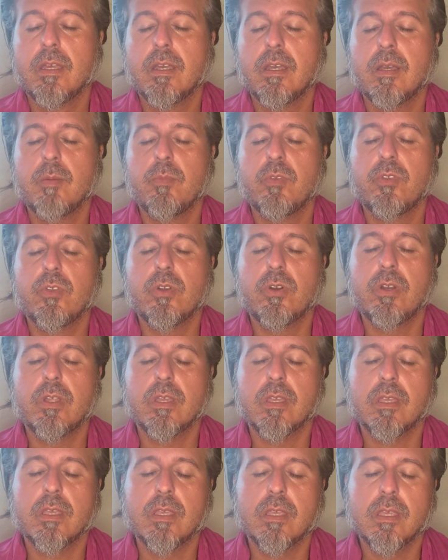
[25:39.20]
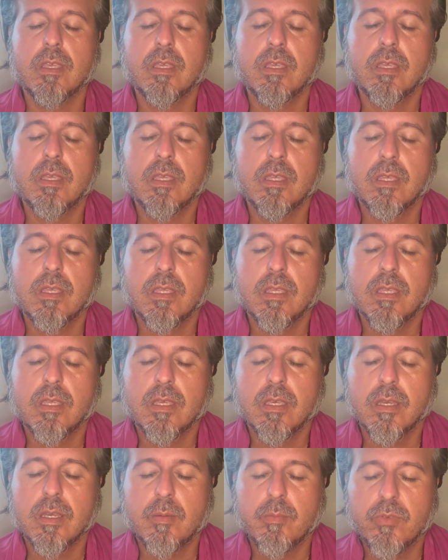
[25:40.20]
I'm sorry.
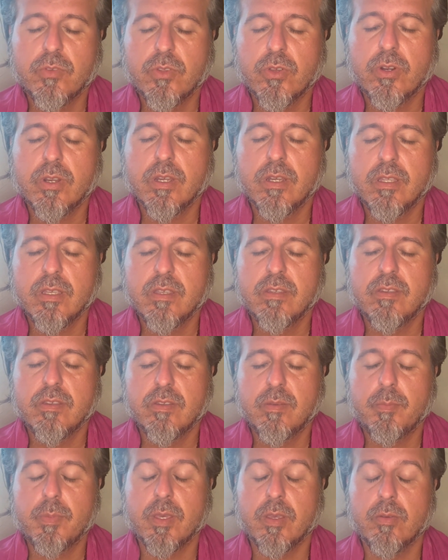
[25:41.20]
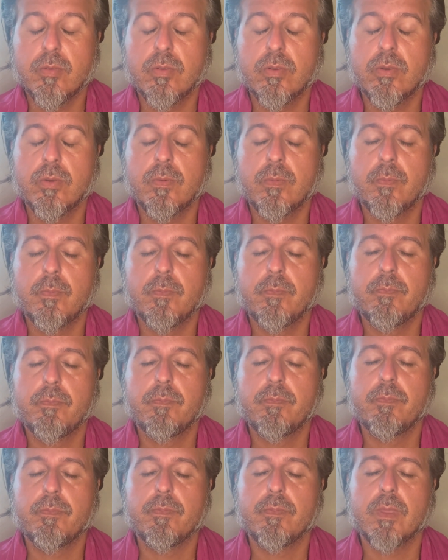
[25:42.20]
I'm sorry, this is painful.
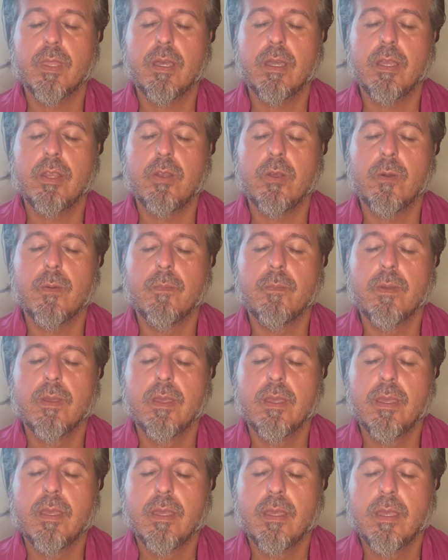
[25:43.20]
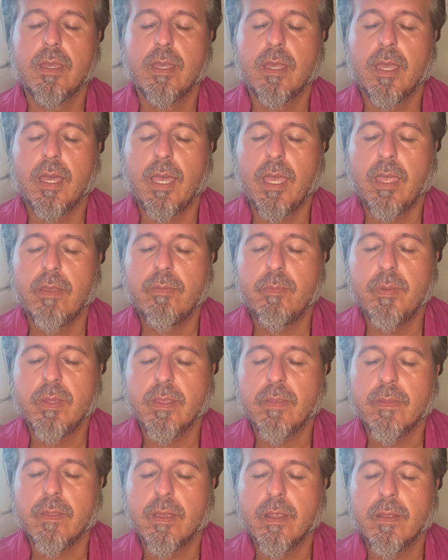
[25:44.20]
I know. I have
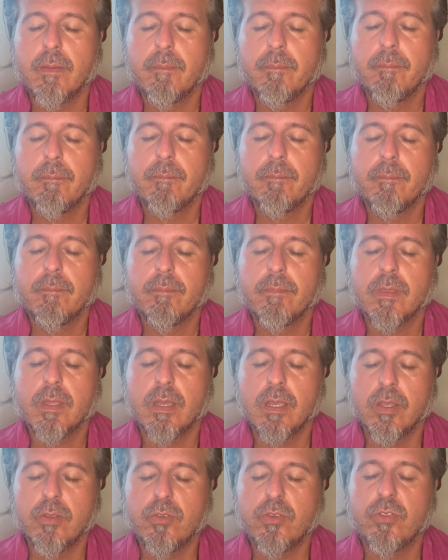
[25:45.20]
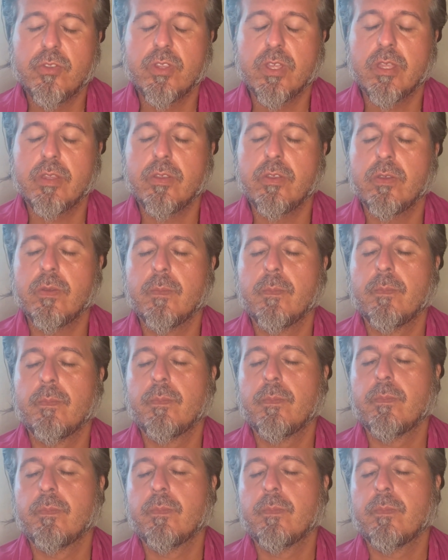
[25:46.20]
been there. I understand you.
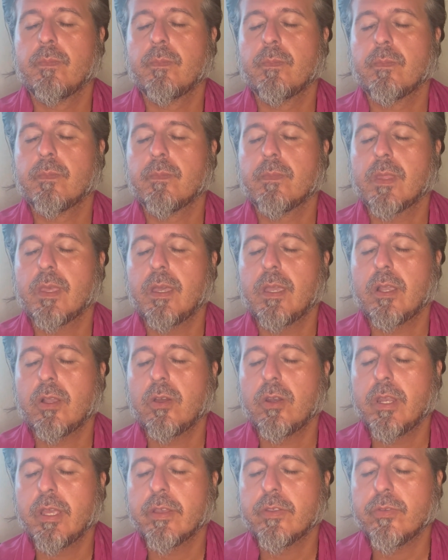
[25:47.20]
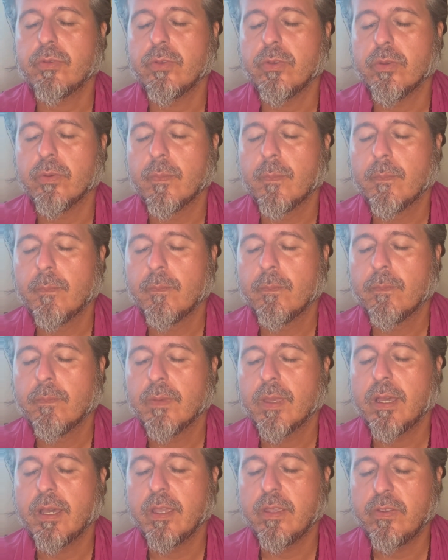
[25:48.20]
I connect to you.
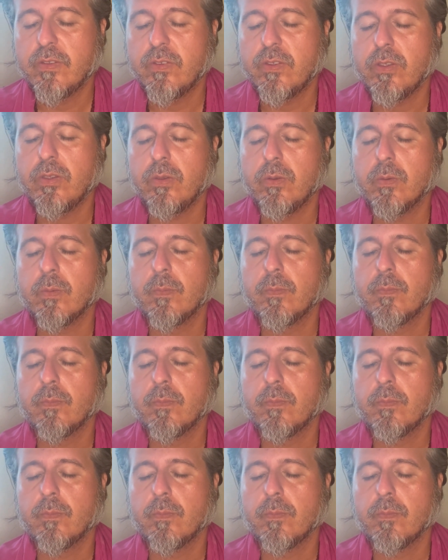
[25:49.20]
I see you.